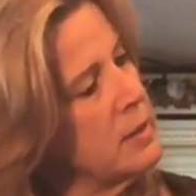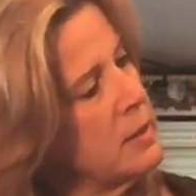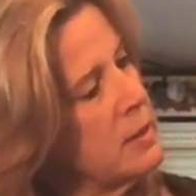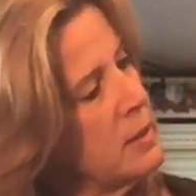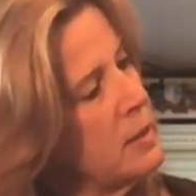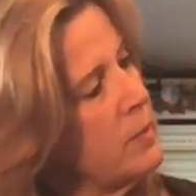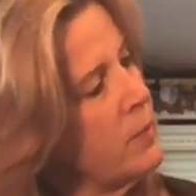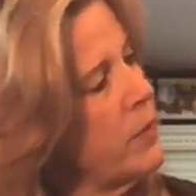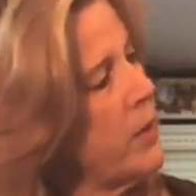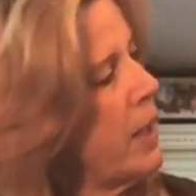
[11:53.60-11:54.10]

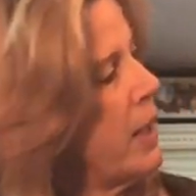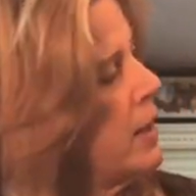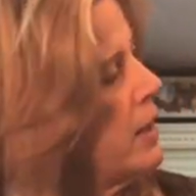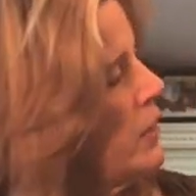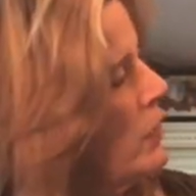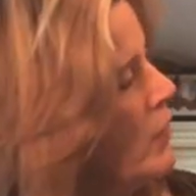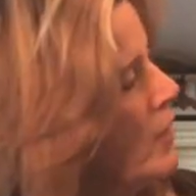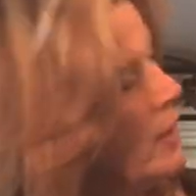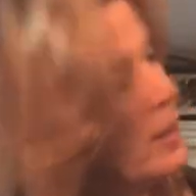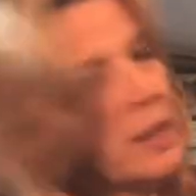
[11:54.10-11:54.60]
Yeah,
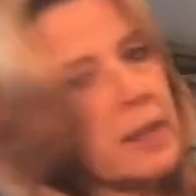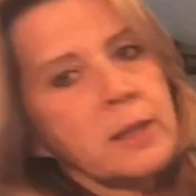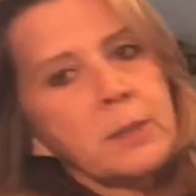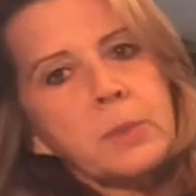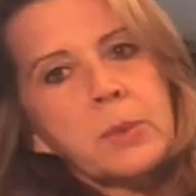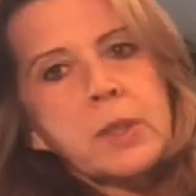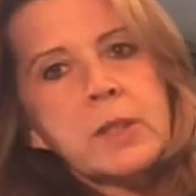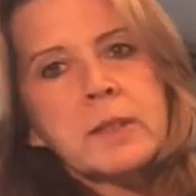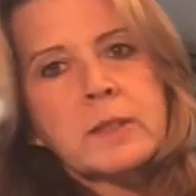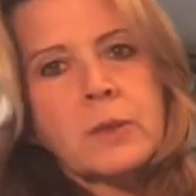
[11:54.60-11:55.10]
I think that's
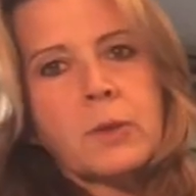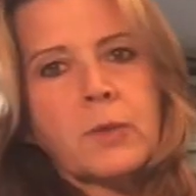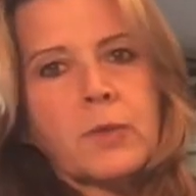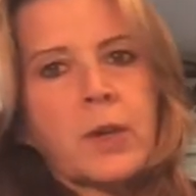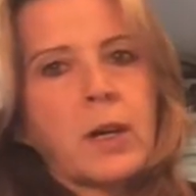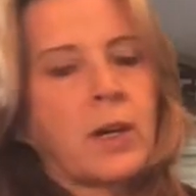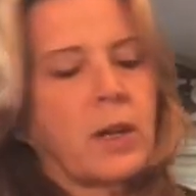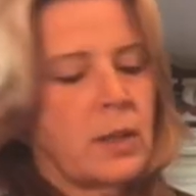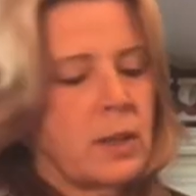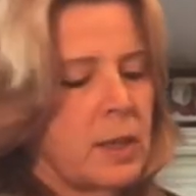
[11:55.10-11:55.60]
pretty so
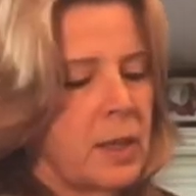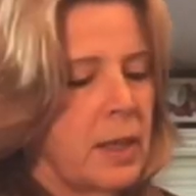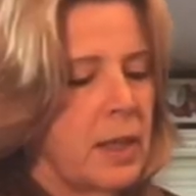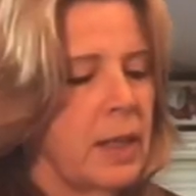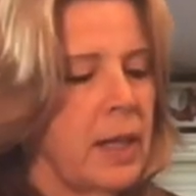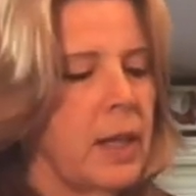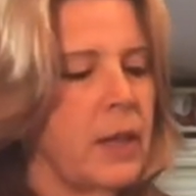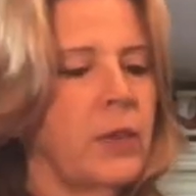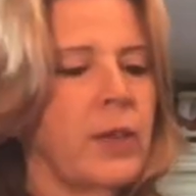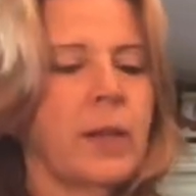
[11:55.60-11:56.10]
far.
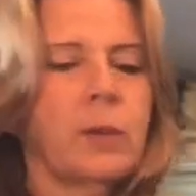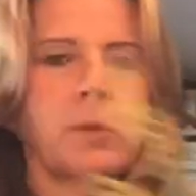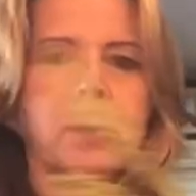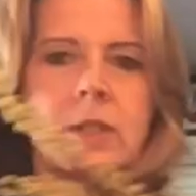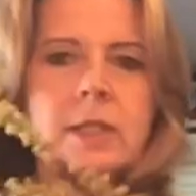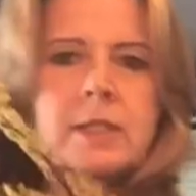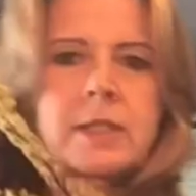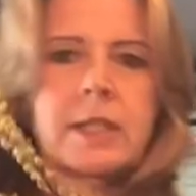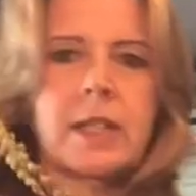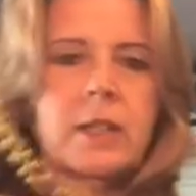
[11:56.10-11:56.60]
And then we're
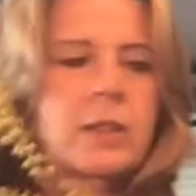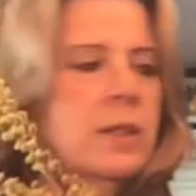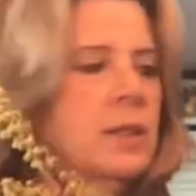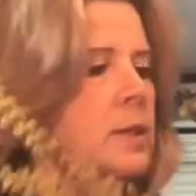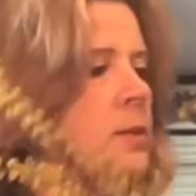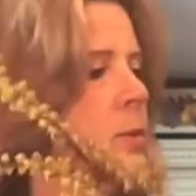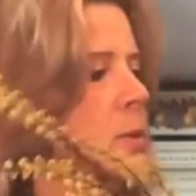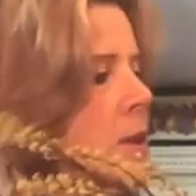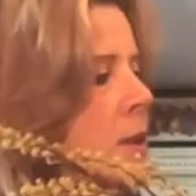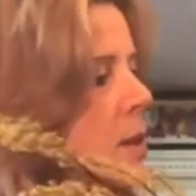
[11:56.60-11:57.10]
going to take this
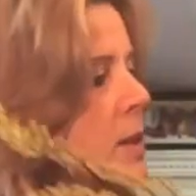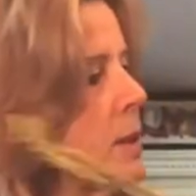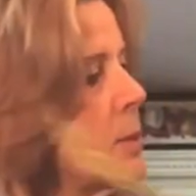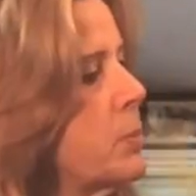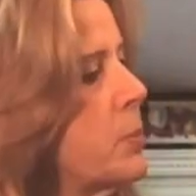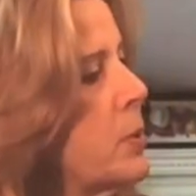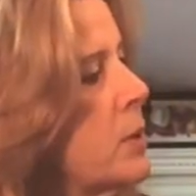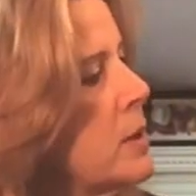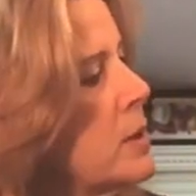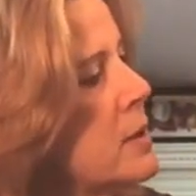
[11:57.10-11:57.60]
one and
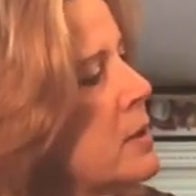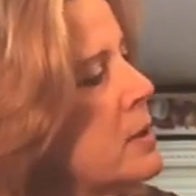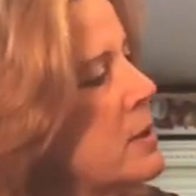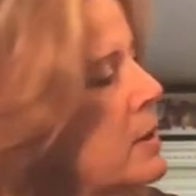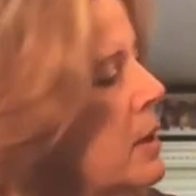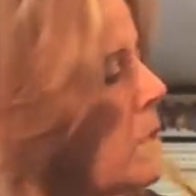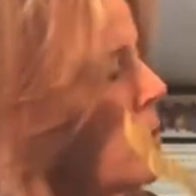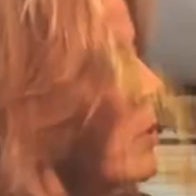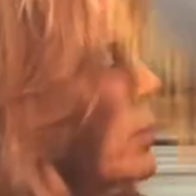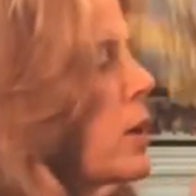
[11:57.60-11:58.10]
put it
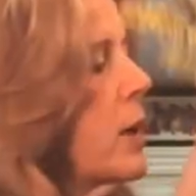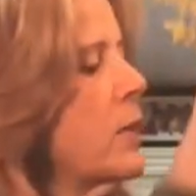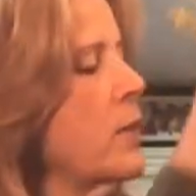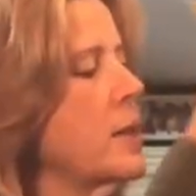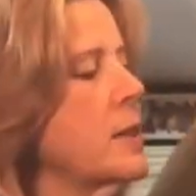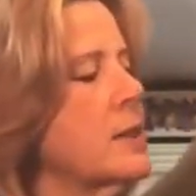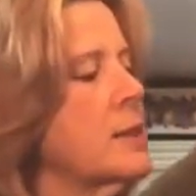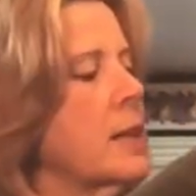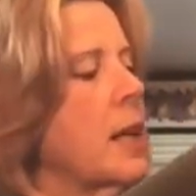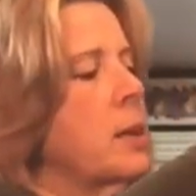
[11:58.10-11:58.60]
somewhere on
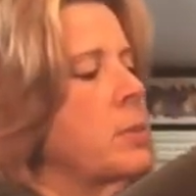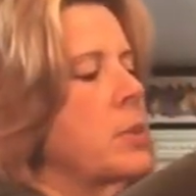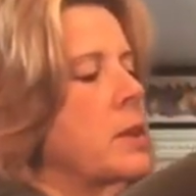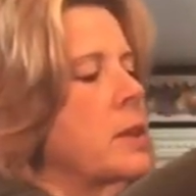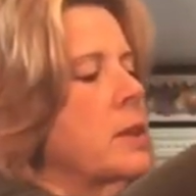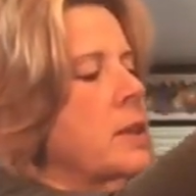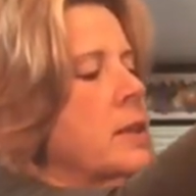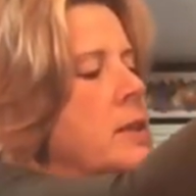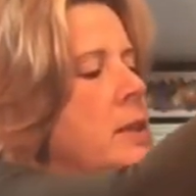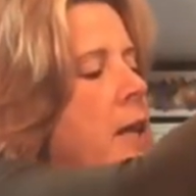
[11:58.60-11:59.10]
this side, but it
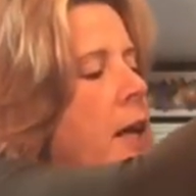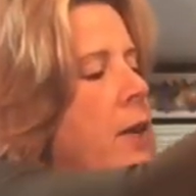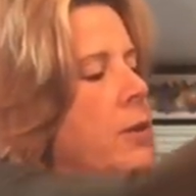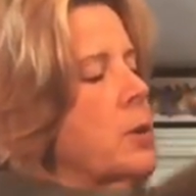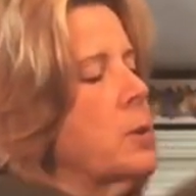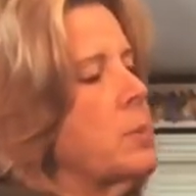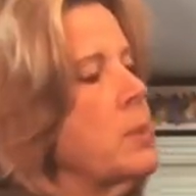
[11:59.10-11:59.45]
doesn't have to be